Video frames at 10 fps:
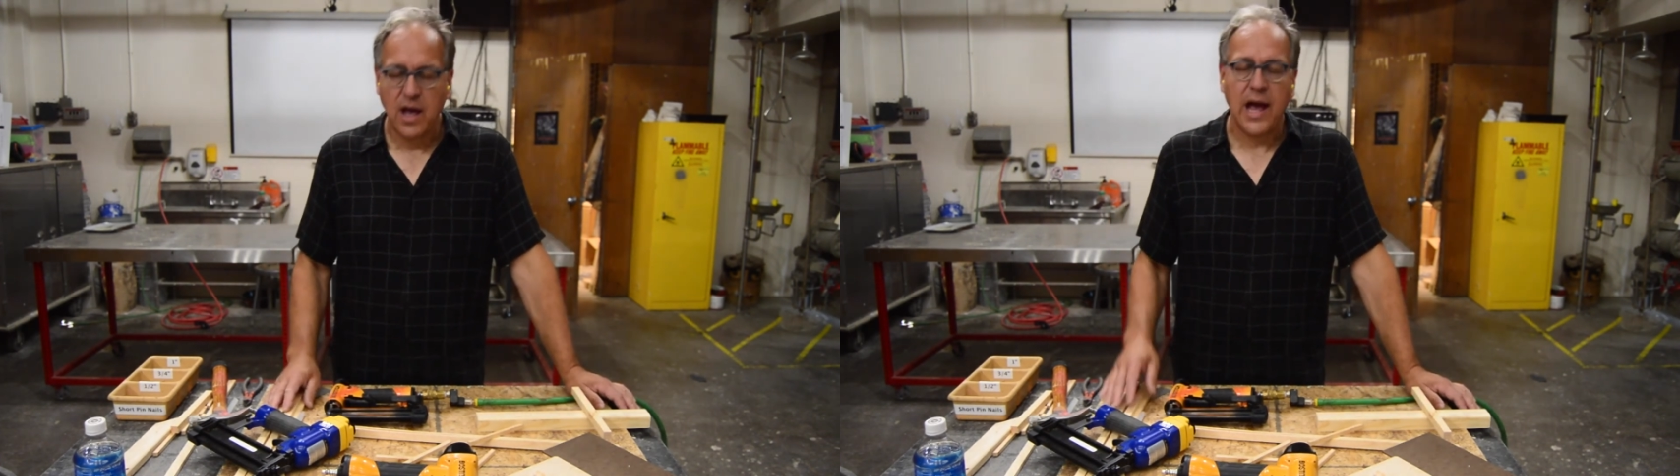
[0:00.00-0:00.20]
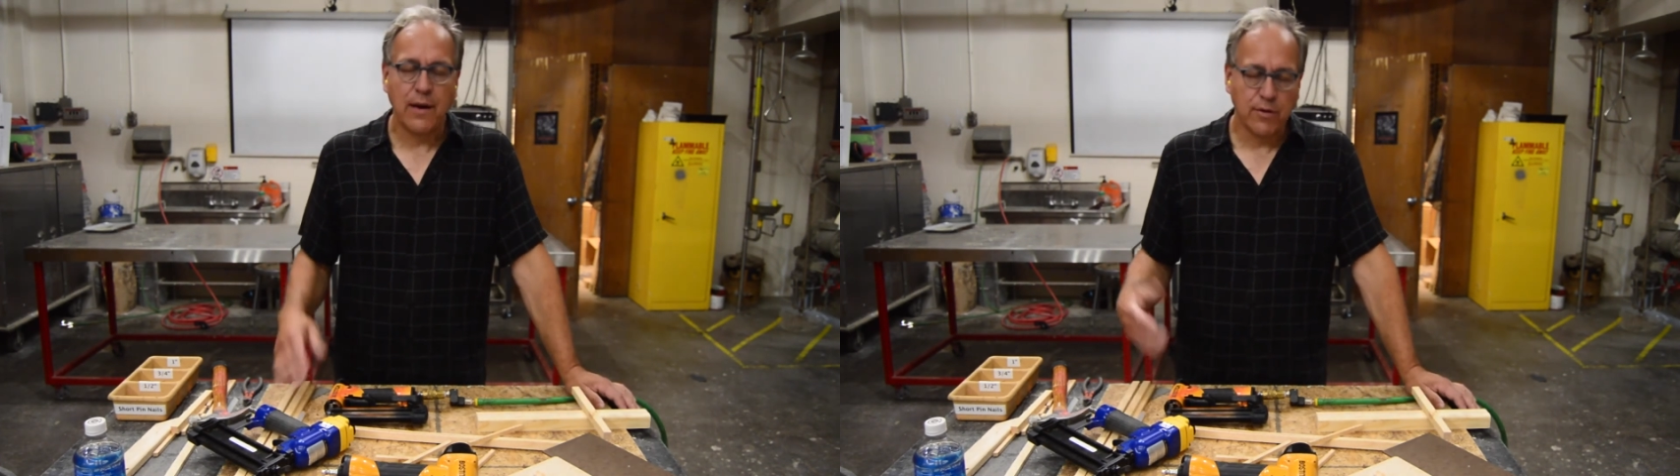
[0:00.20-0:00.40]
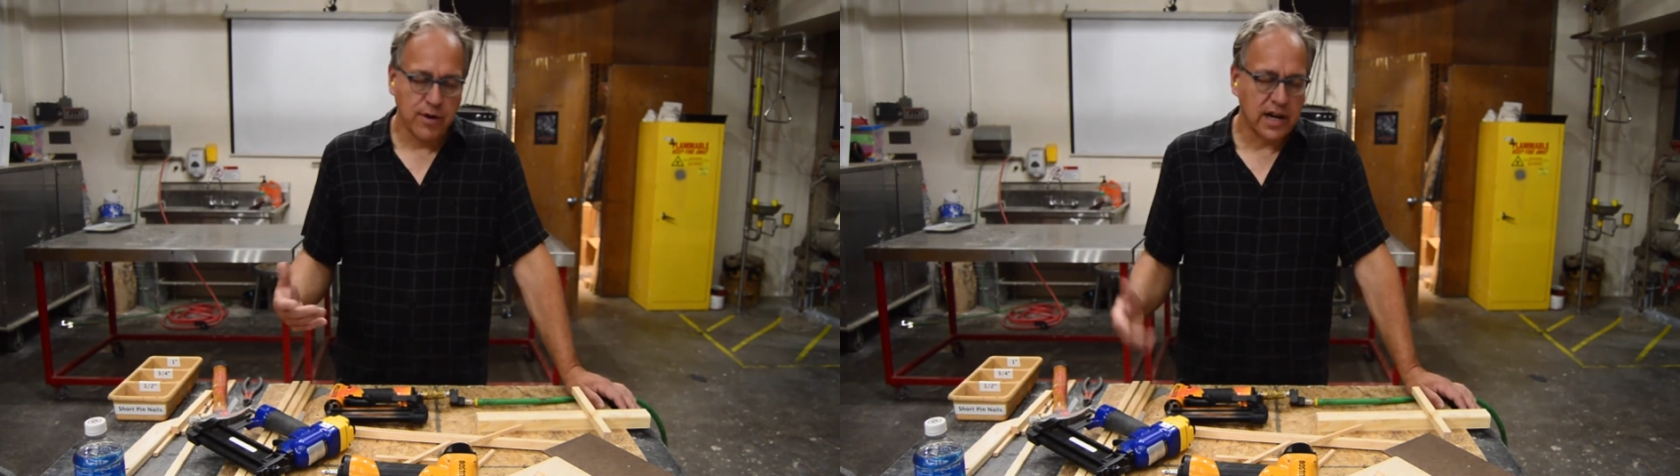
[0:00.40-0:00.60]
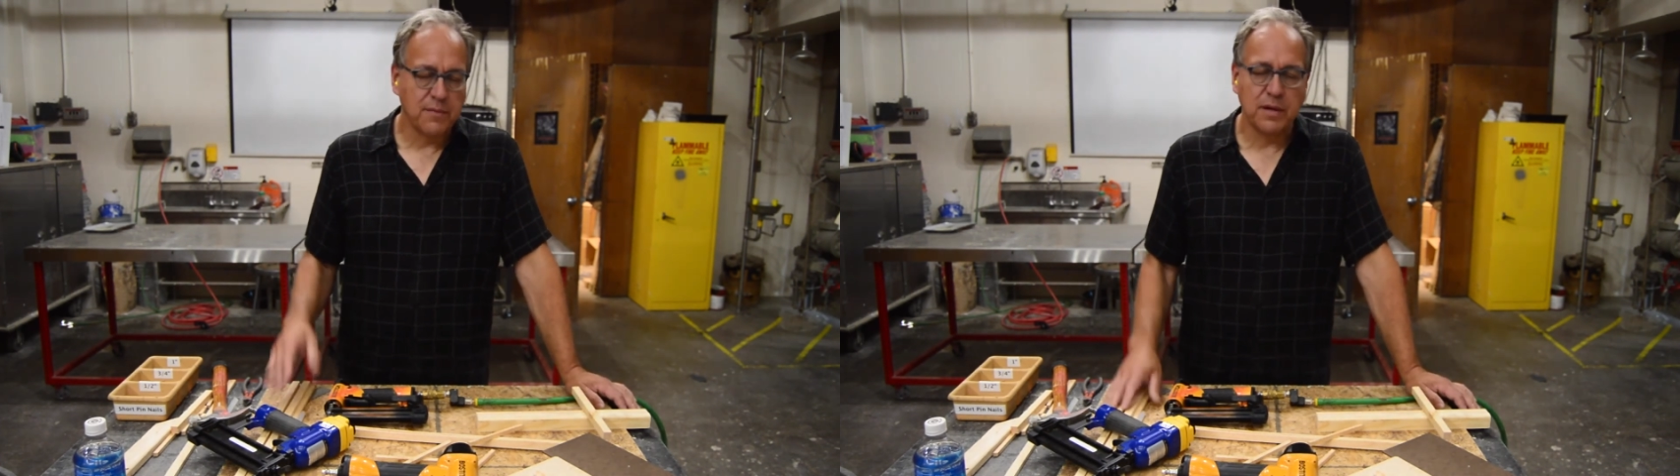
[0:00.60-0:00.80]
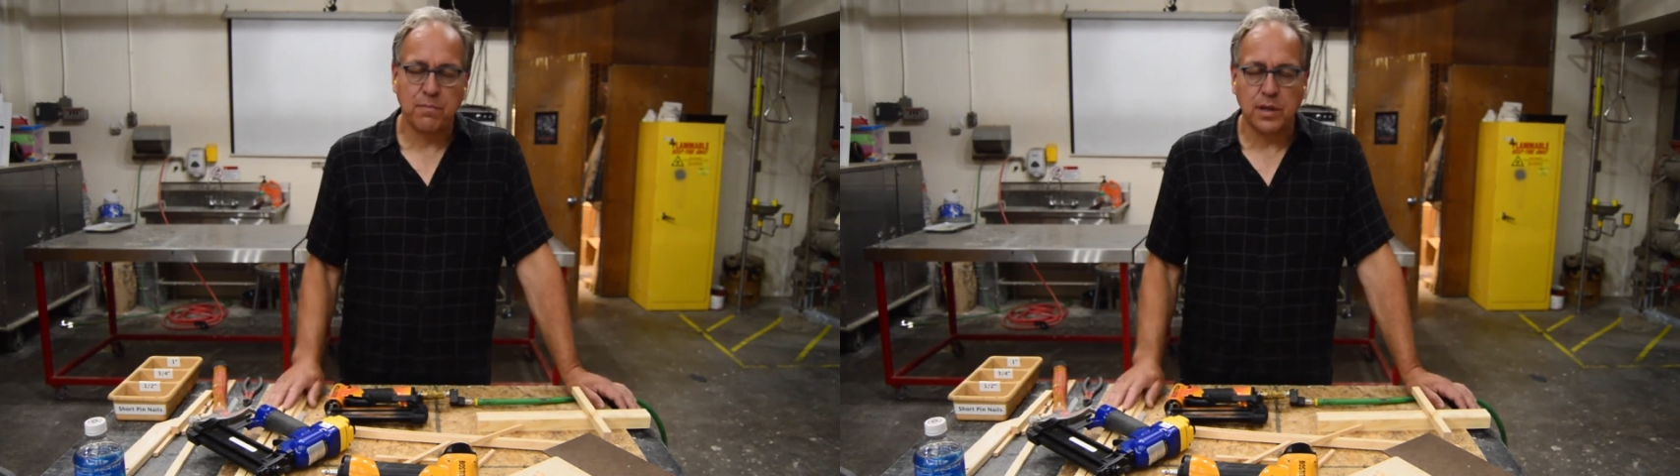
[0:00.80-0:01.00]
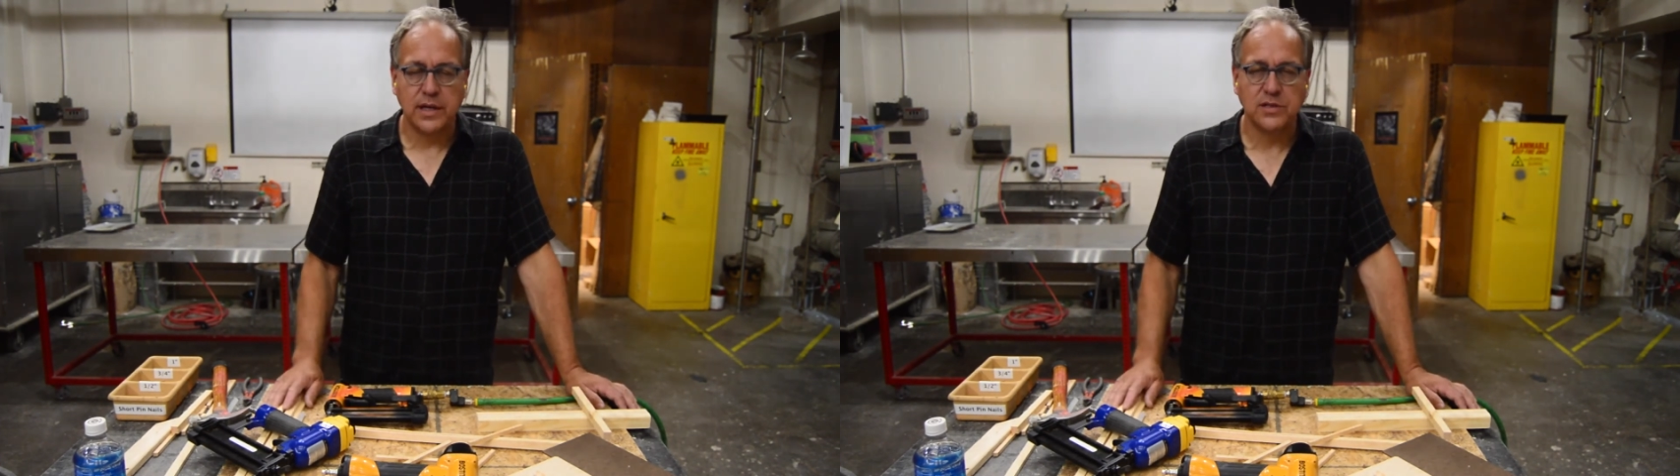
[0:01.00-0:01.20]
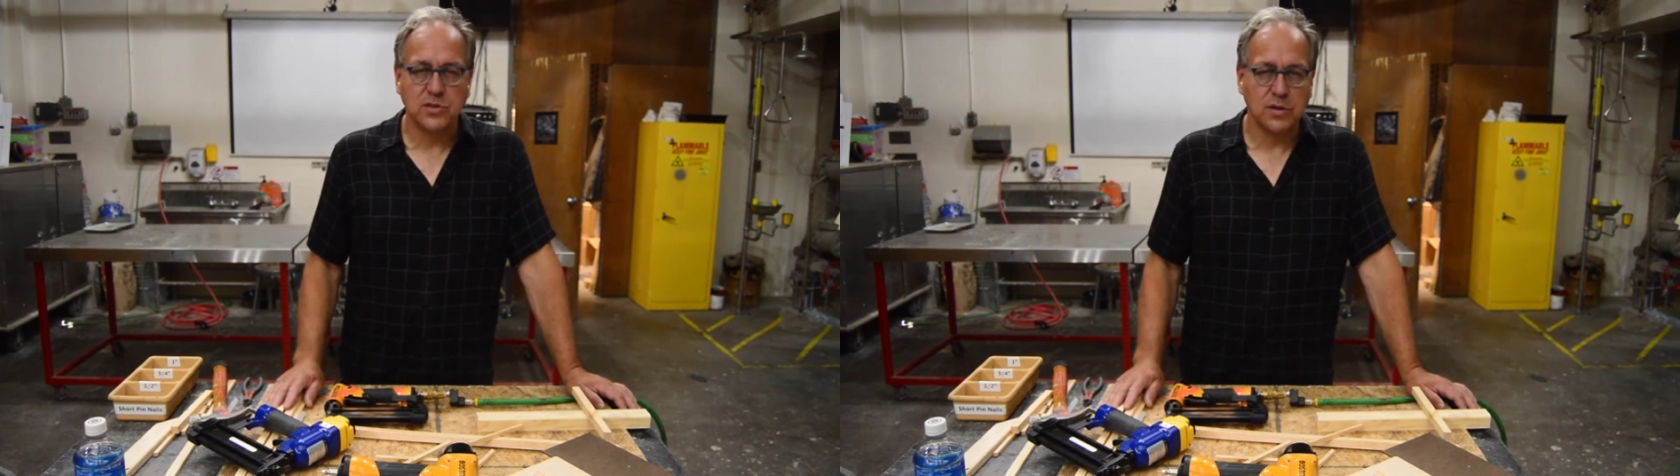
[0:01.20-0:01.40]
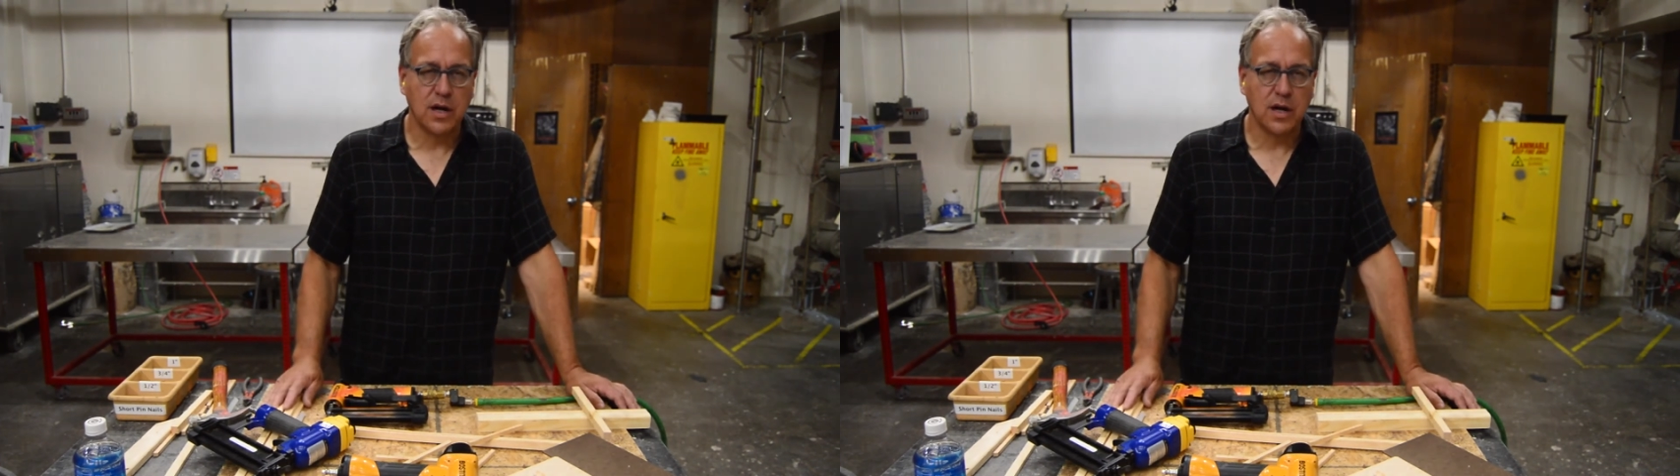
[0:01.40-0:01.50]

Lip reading: I would recommend, please,